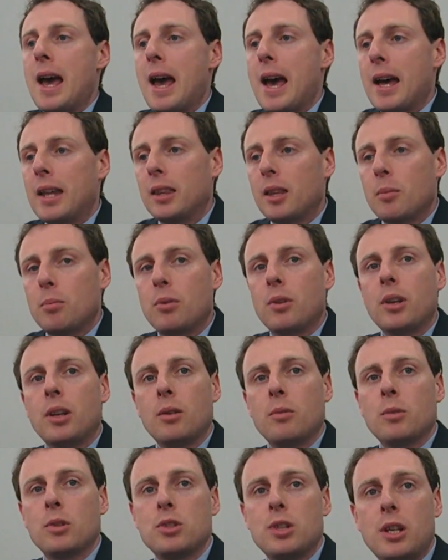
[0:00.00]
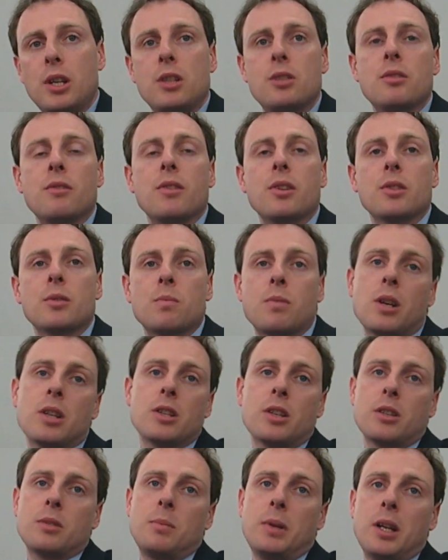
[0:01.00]
at the point at which each of those
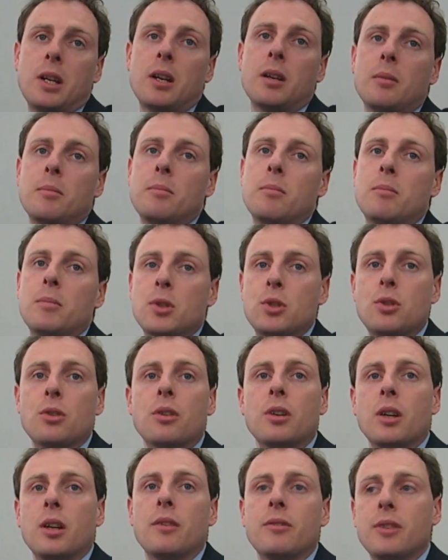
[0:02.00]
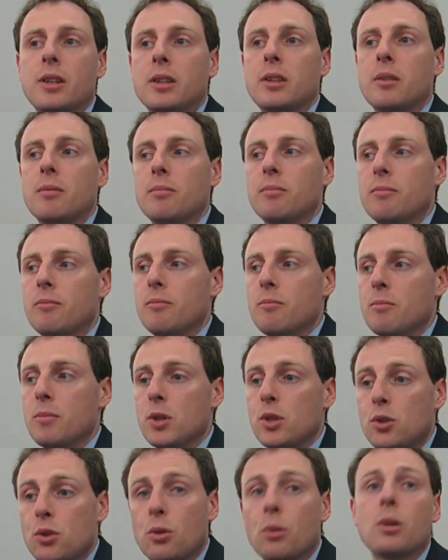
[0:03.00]
projects become mature enough that the
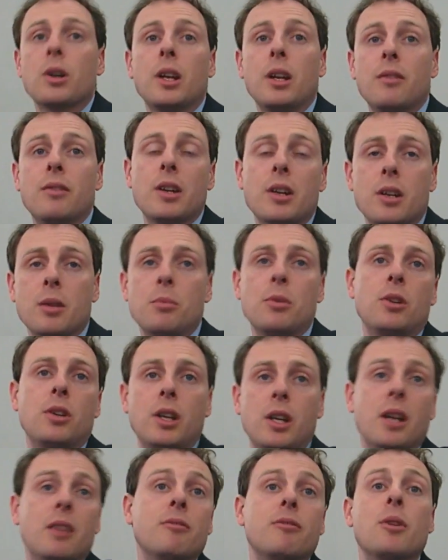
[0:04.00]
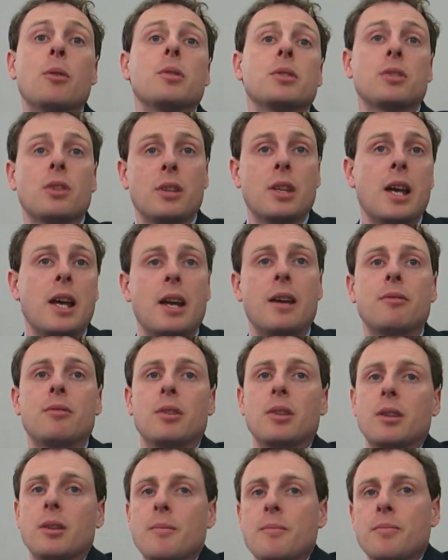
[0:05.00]
majority of their community can focus on that effort.
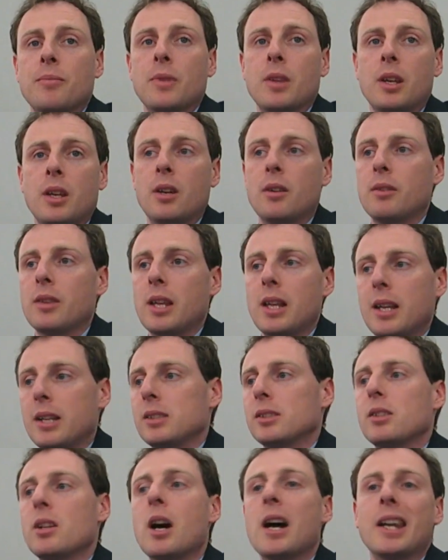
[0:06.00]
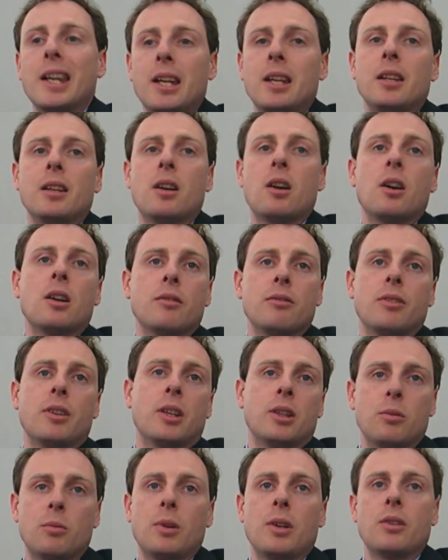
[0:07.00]
Yeah. You know, that it's not in
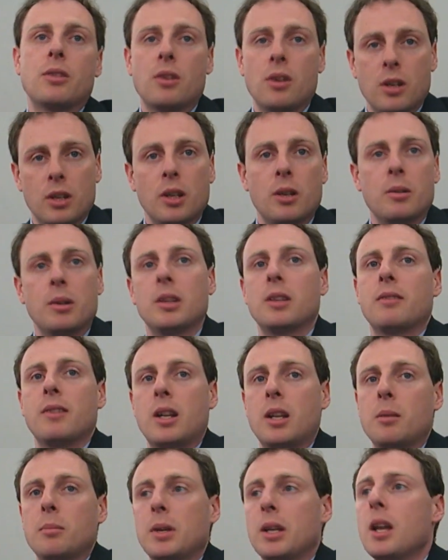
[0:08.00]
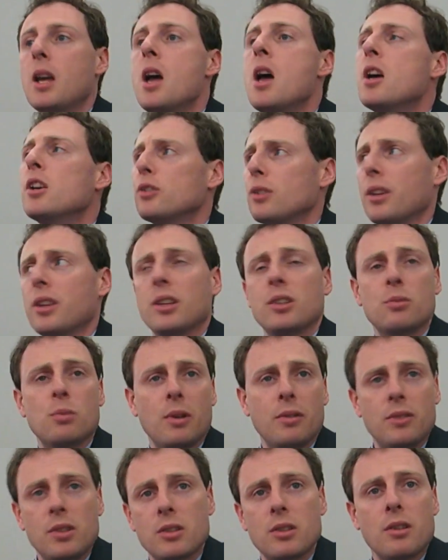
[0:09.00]
conflict with ongoing development. So I think
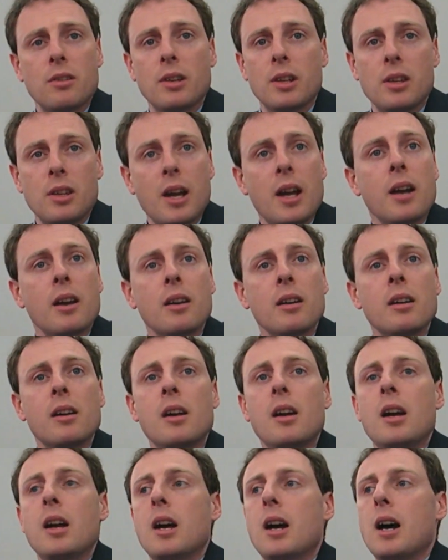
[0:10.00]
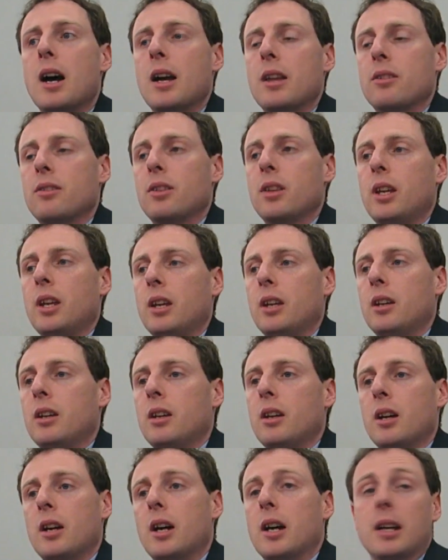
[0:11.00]
Swift is already there. I think
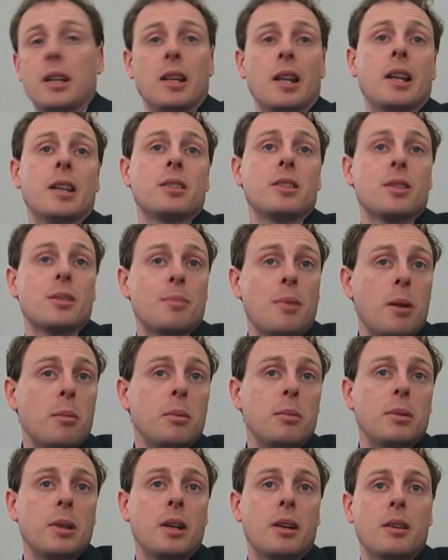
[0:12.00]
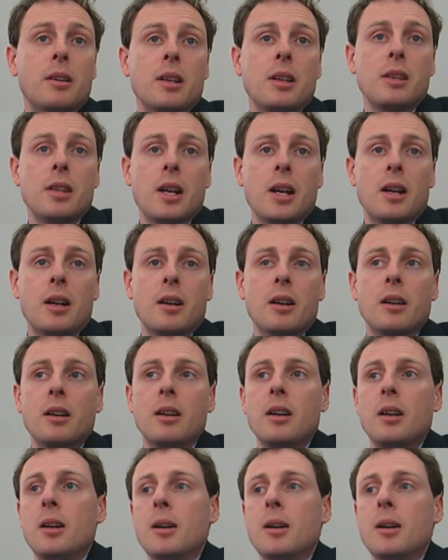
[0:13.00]
uh, Glance is probably already there.